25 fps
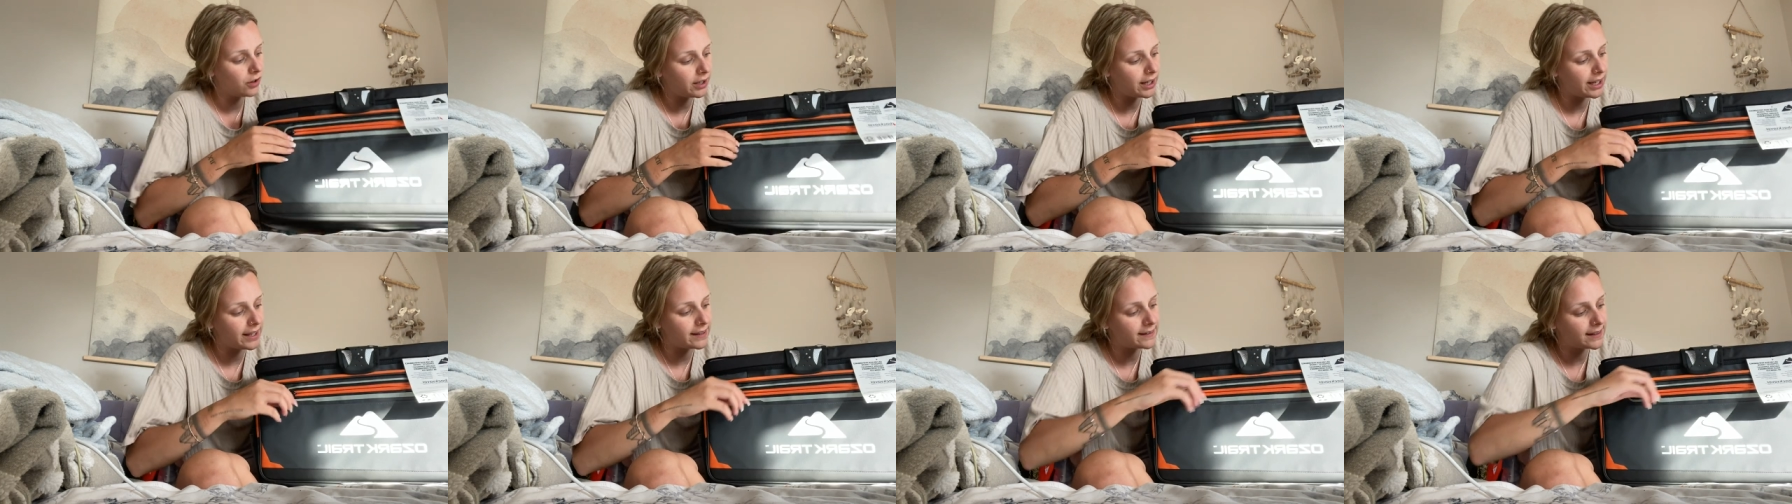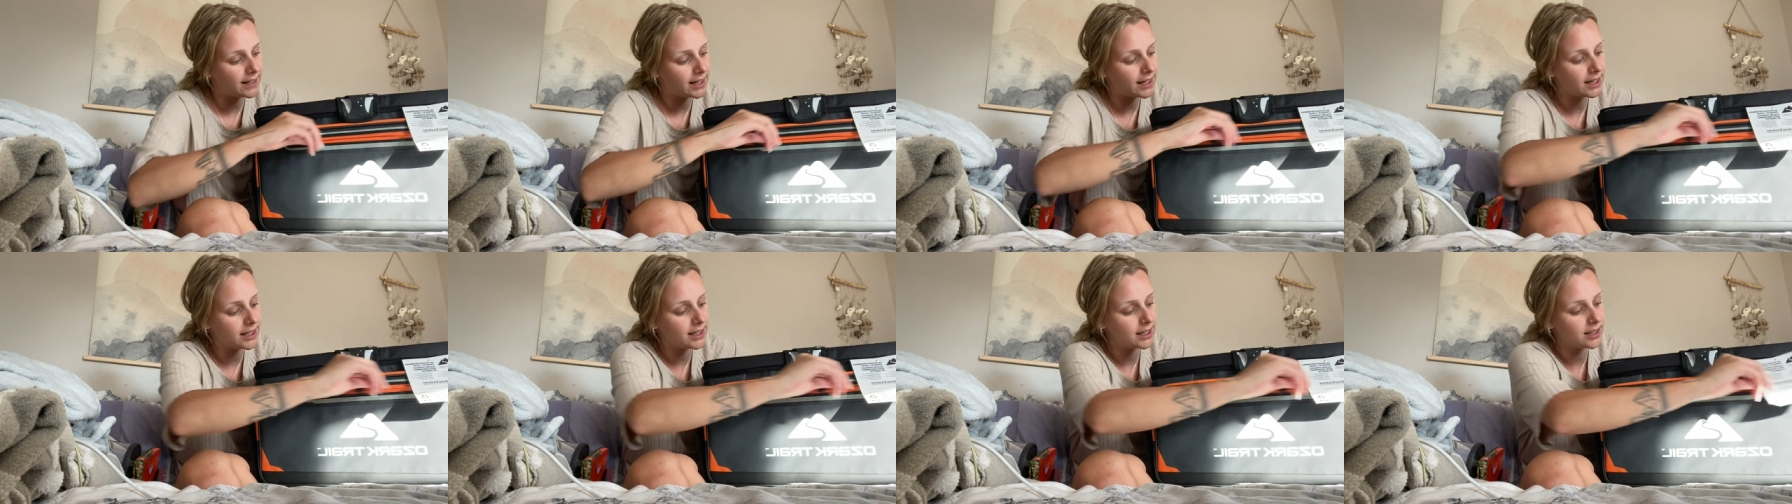And
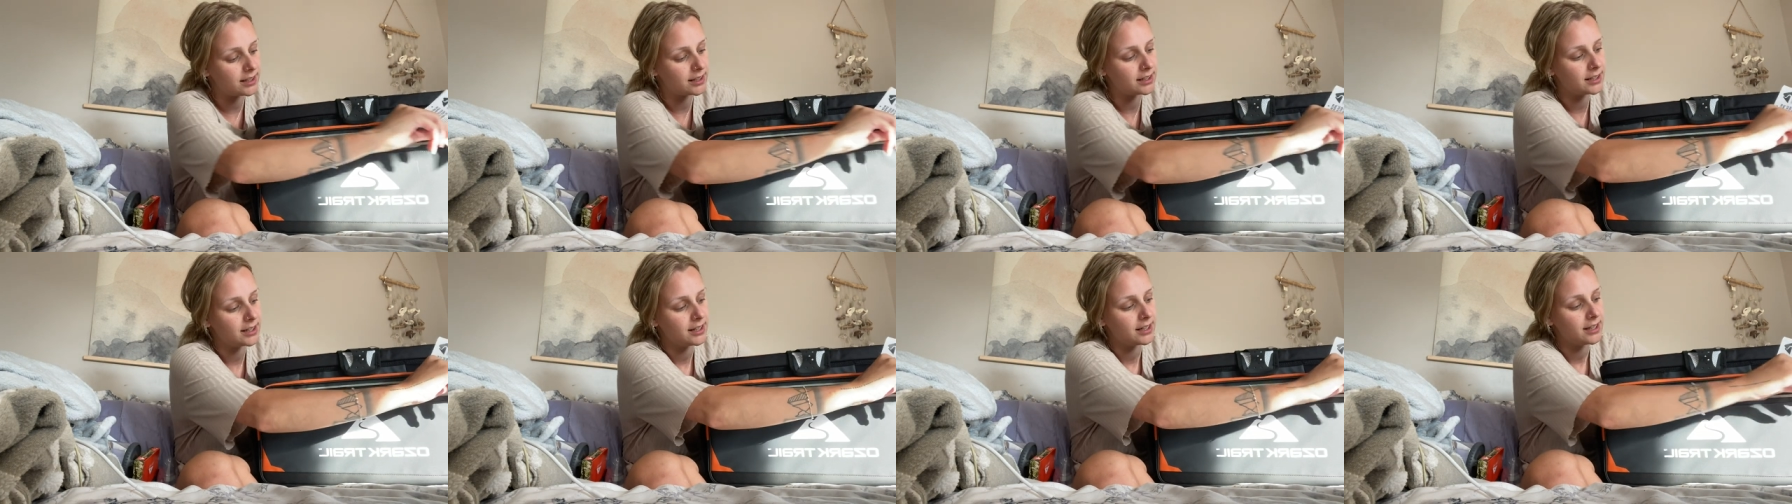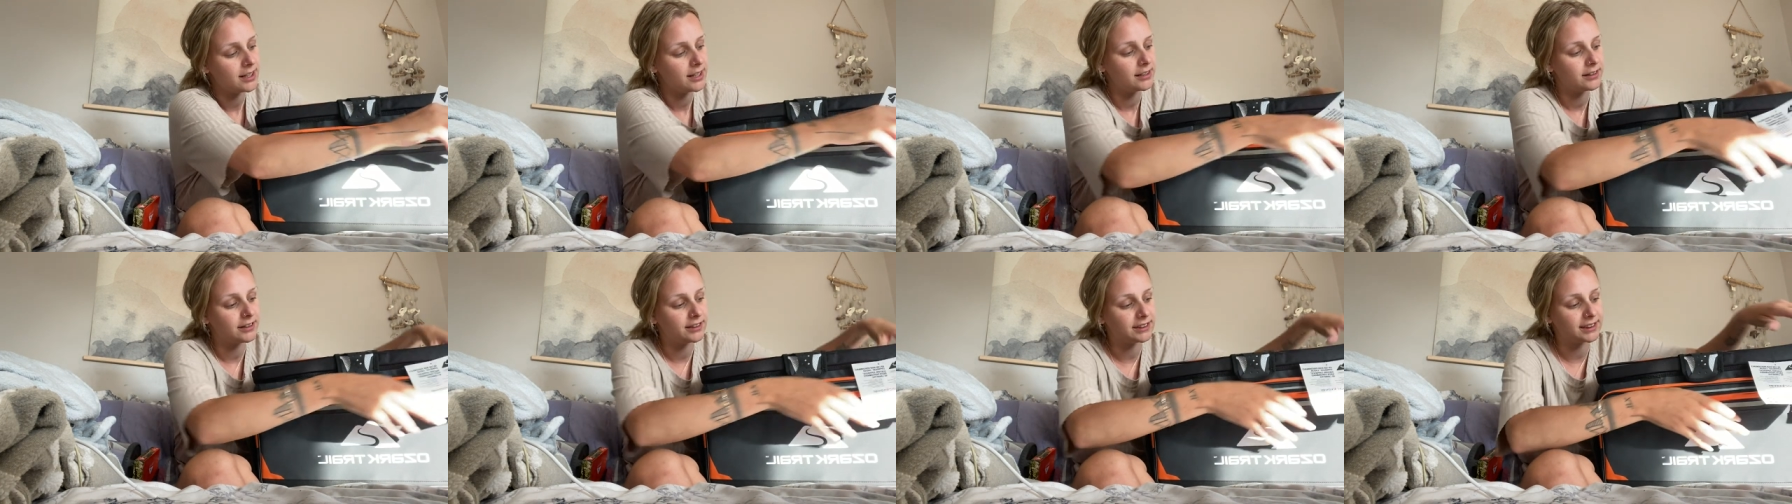then
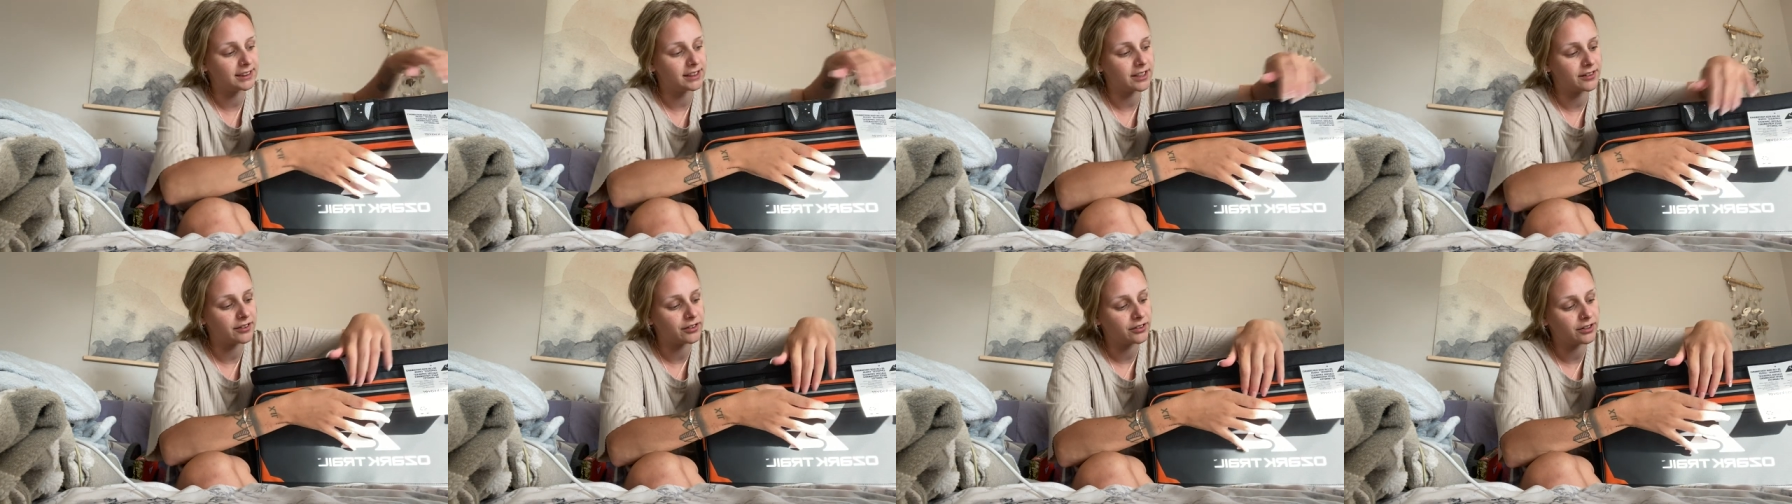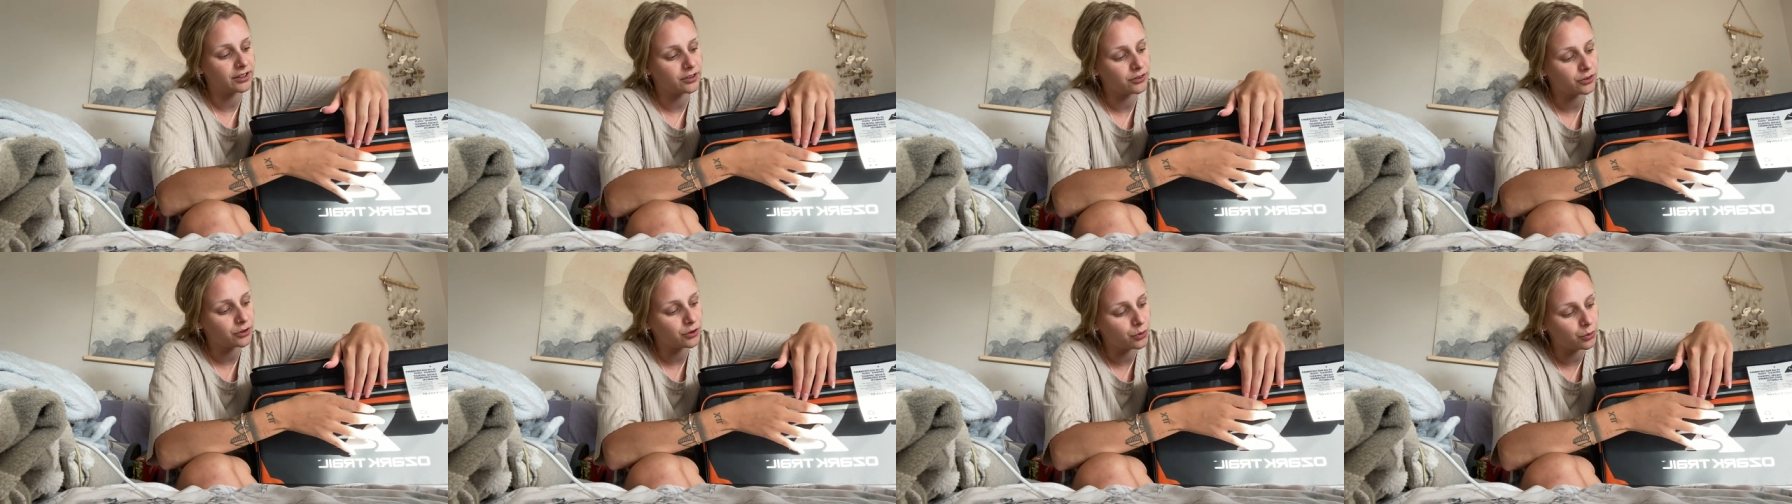there's another
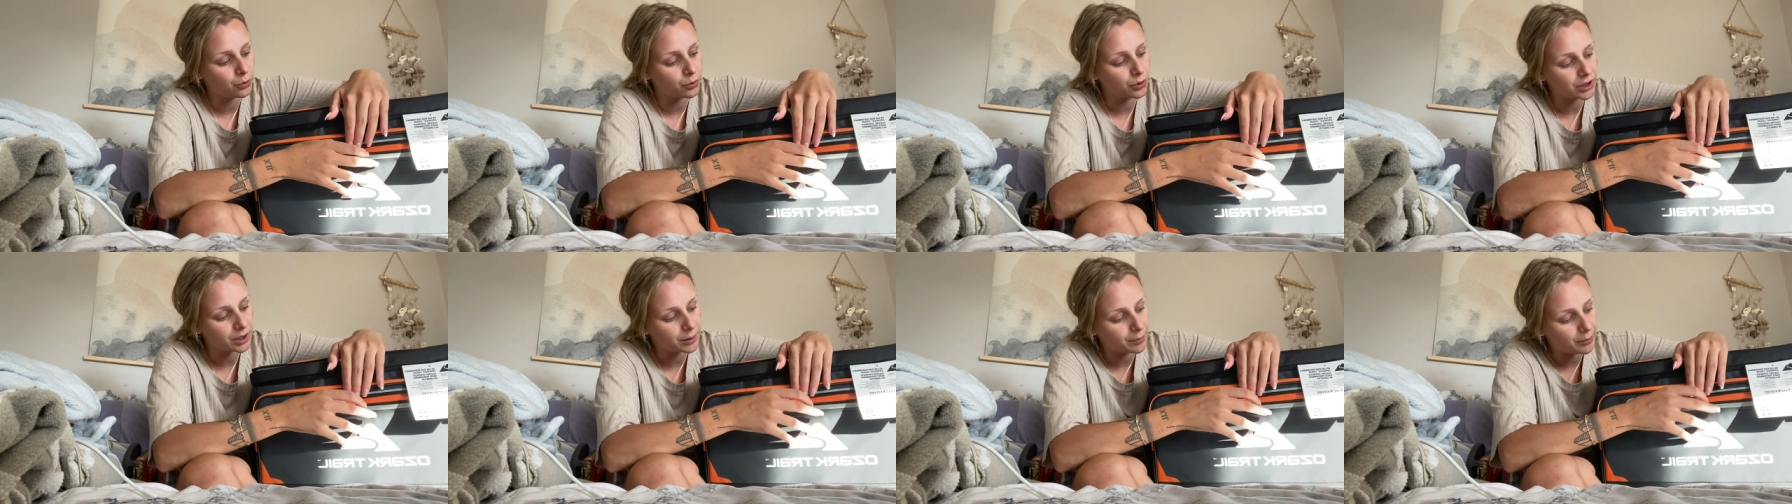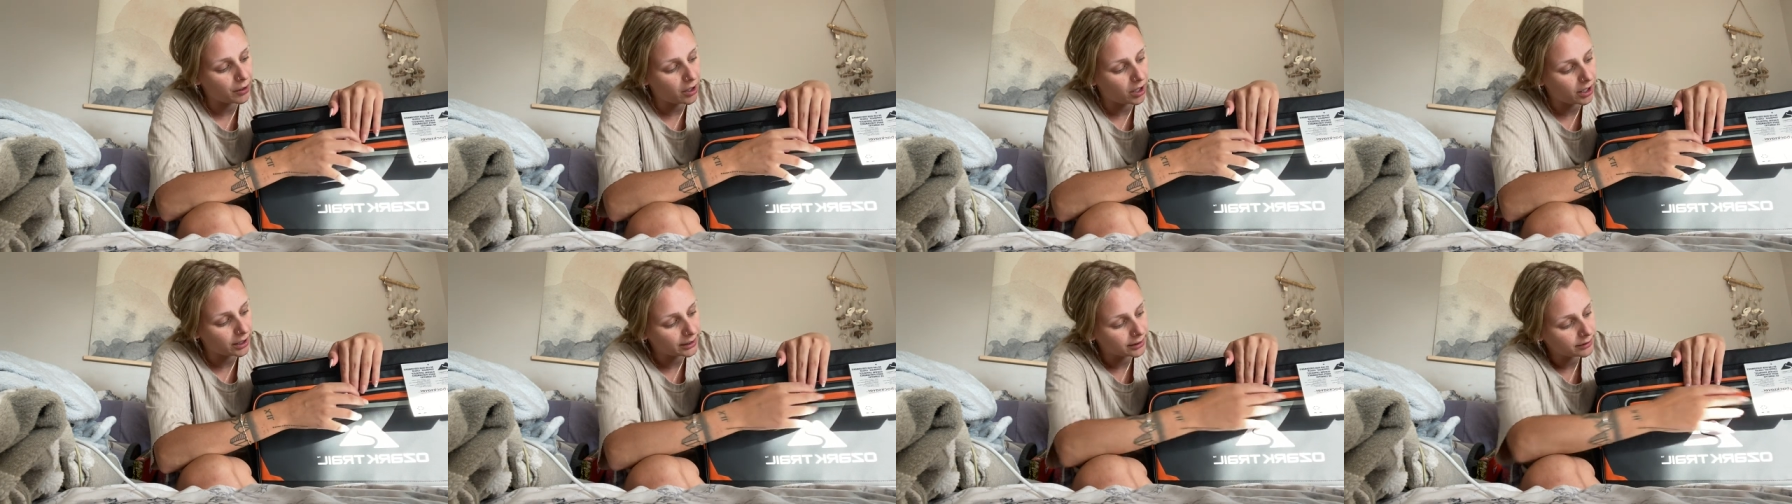little cooler
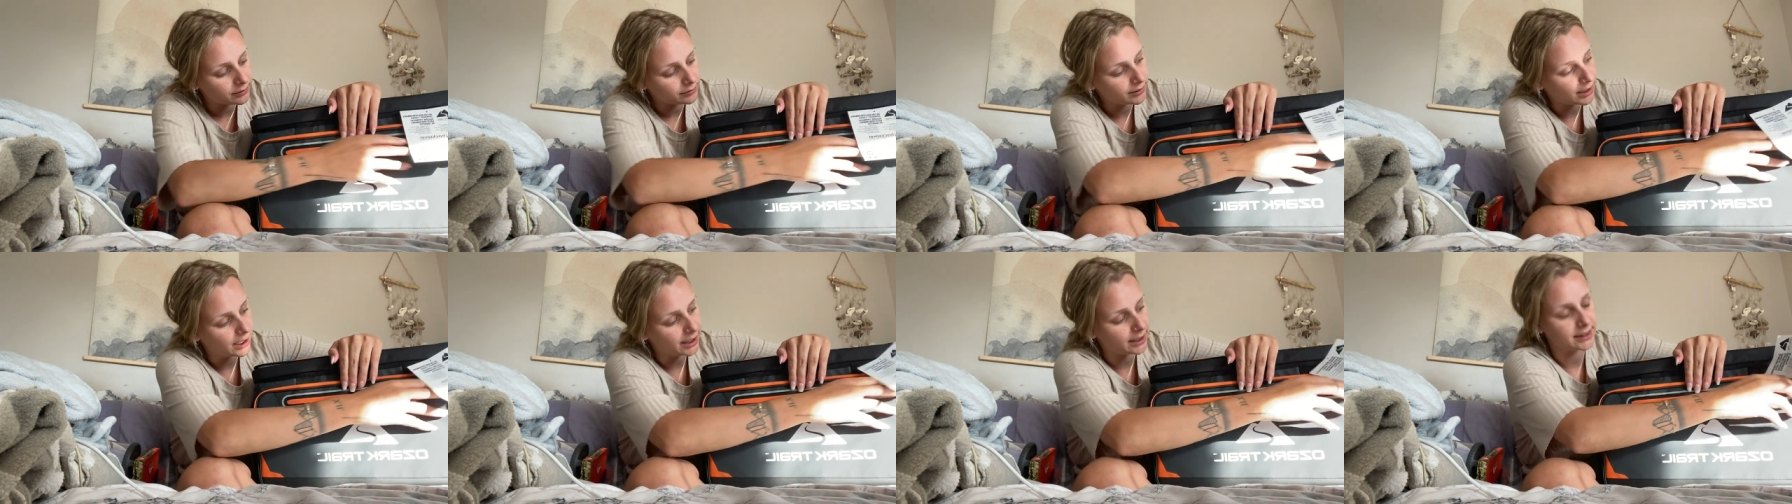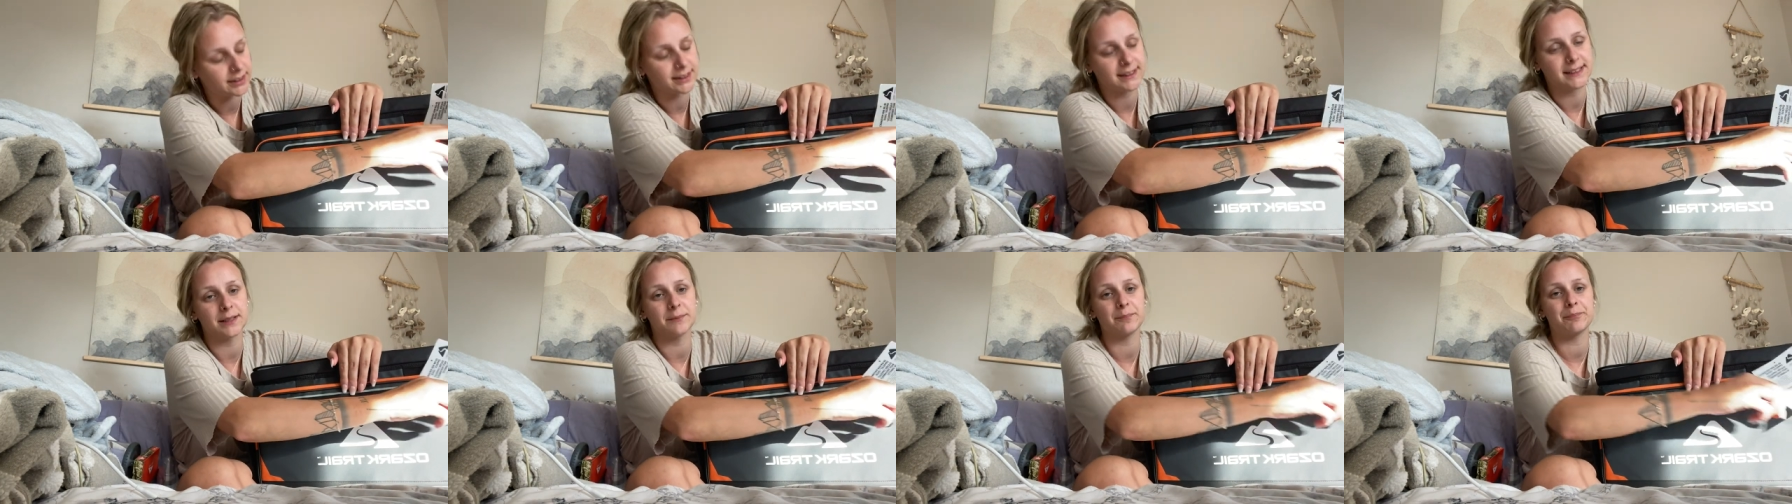pocket,
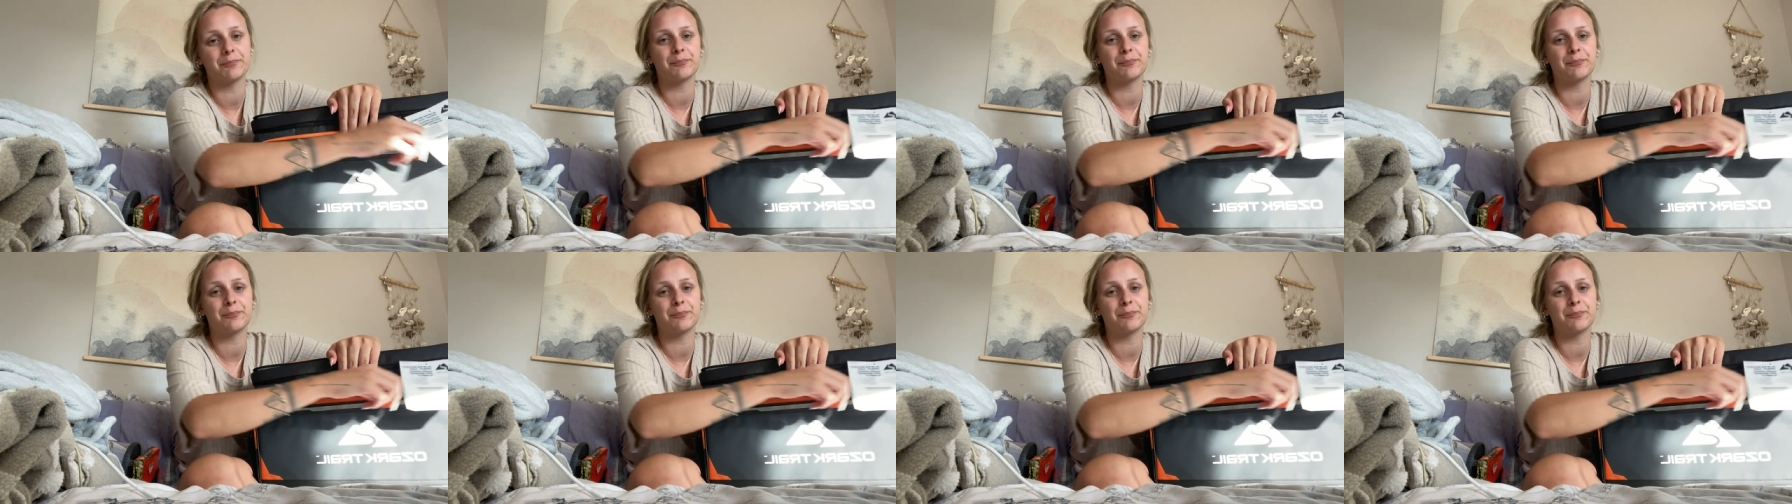and